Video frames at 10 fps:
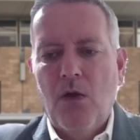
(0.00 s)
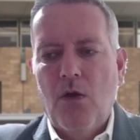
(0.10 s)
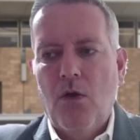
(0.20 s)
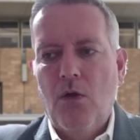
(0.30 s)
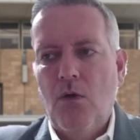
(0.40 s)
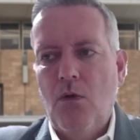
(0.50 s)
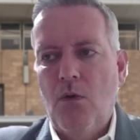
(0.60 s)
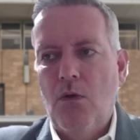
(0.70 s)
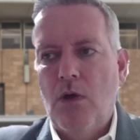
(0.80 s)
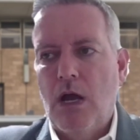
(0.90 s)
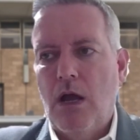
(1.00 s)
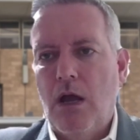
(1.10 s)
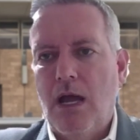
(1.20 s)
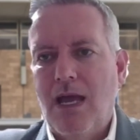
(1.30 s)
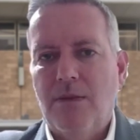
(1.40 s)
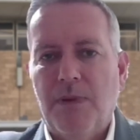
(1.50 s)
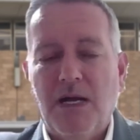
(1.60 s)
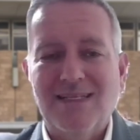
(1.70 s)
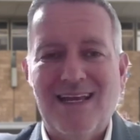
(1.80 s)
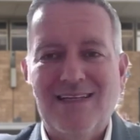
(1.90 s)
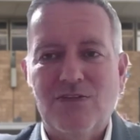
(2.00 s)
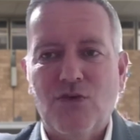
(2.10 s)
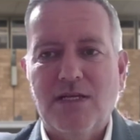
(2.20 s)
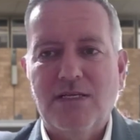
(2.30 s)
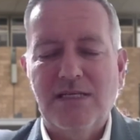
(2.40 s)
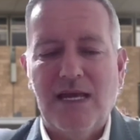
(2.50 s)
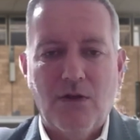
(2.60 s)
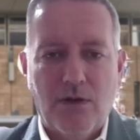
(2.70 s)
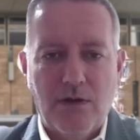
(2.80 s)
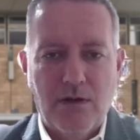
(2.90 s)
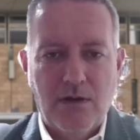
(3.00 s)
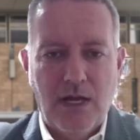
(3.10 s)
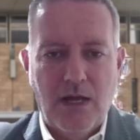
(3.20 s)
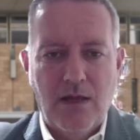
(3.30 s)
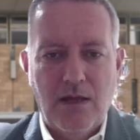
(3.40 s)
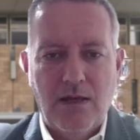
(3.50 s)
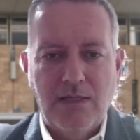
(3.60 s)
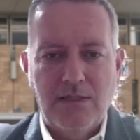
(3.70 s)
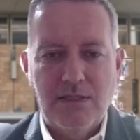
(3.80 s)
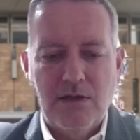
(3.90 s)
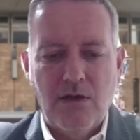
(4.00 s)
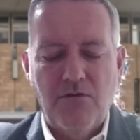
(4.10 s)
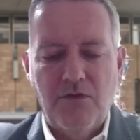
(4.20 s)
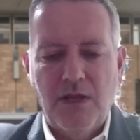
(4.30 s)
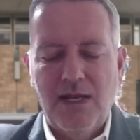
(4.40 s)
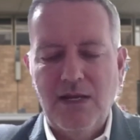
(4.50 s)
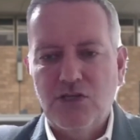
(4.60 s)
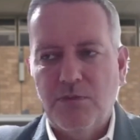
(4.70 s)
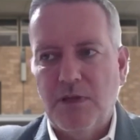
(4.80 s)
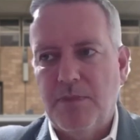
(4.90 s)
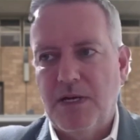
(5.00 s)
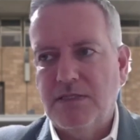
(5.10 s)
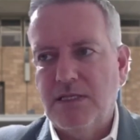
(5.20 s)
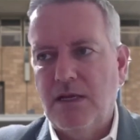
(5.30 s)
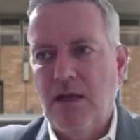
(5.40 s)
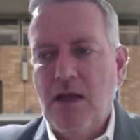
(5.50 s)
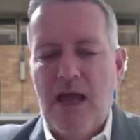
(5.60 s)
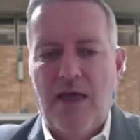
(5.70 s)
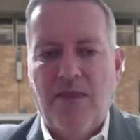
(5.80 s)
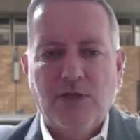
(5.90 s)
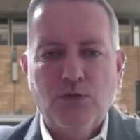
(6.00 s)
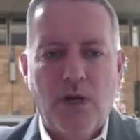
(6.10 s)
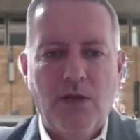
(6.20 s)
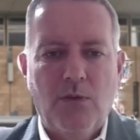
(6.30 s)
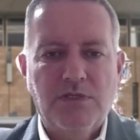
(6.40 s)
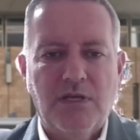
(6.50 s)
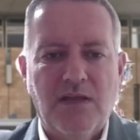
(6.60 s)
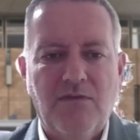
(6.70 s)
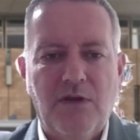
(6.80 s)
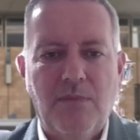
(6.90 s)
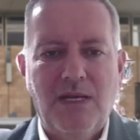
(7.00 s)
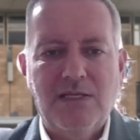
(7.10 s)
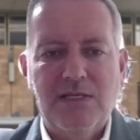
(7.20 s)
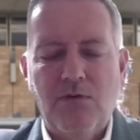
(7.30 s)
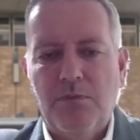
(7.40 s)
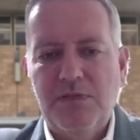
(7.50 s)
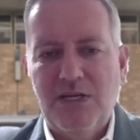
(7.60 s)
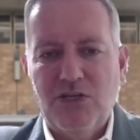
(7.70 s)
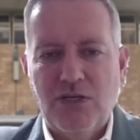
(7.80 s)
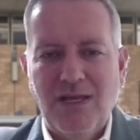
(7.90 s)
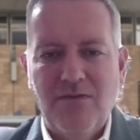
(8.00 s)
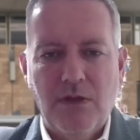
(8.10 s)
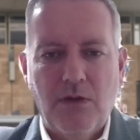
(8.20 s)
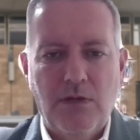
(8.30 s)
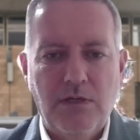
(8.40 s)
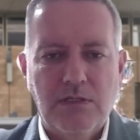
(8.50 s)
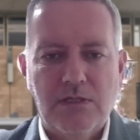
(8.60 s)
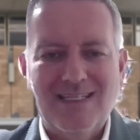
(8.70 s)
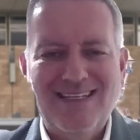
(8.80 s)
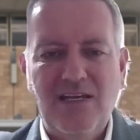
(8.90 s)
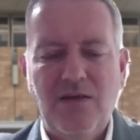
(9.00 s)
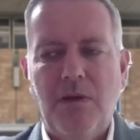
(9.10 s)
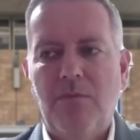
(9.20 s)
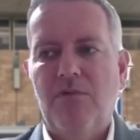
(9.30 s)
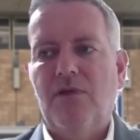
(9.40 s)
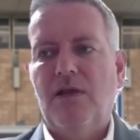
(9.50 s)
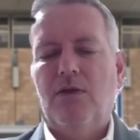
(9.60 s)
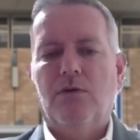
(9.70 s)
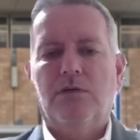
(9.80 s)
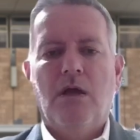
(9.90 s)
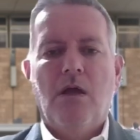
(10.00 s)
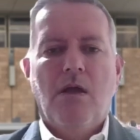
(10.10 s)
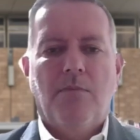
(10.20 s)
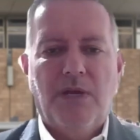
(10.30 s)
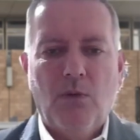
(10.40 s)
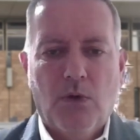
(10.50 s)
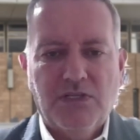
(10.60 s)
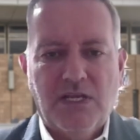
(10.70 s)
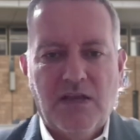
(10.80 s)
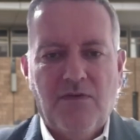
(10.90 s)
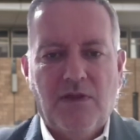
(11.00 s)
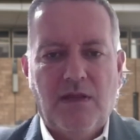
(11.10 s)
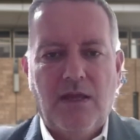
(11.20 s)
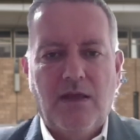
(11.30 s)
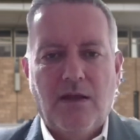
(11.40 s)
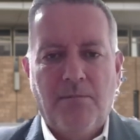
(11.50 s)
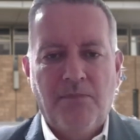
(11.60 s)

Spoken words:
who in the past has tried to take on Netanyahu for the leadership of the party, and that's why he wasn't given a ministerial position, even though he's a senior member of the Likud, but he was given the